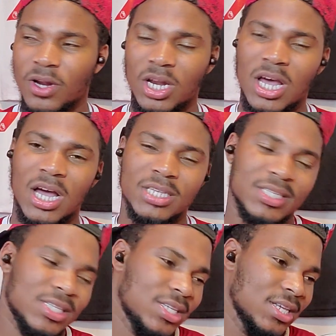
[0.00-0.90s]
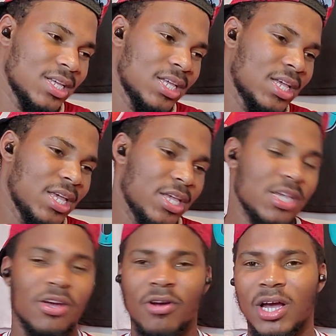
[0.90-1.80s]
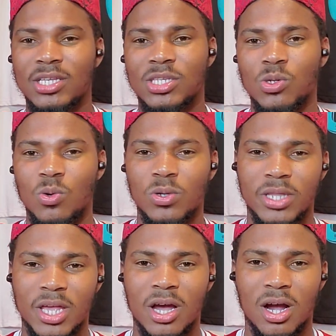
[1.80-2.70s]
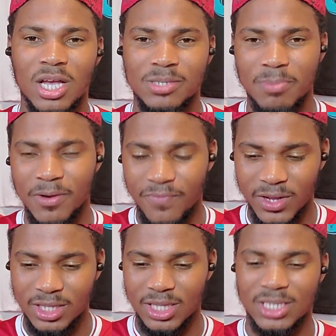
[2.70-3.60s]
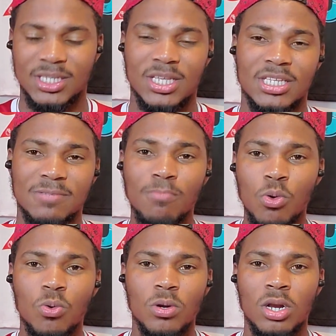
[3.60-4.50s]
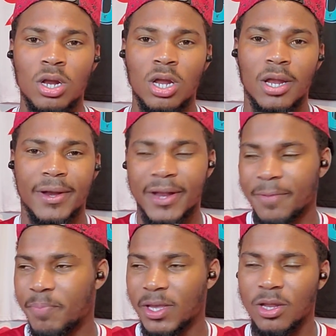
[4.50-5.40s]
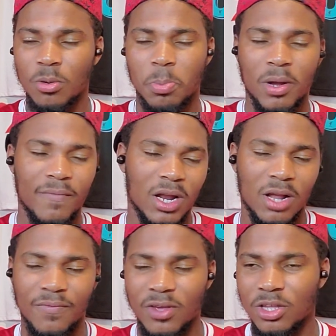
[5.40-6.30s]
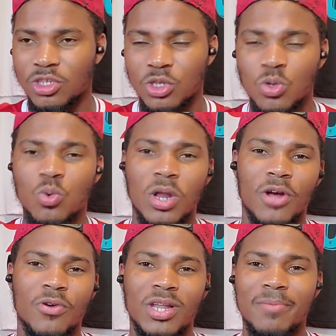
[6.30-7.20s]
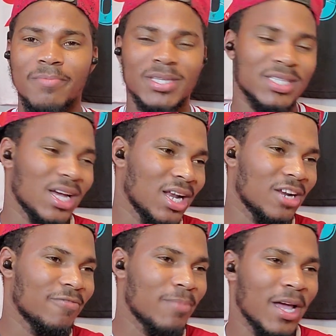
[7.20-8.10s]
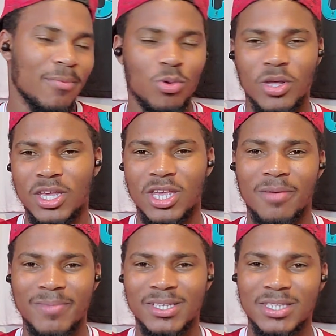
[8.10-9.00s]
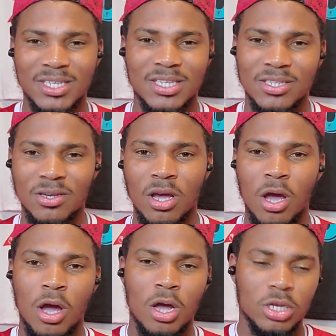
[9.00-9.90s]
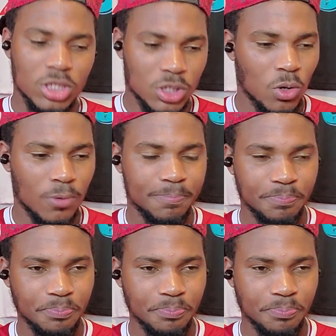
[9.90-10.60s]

the last year or so, Thiago has been fantastic. Smooth, not picking up a lot of injury. Do not really miss a lot of Bayern Munich game this season. So,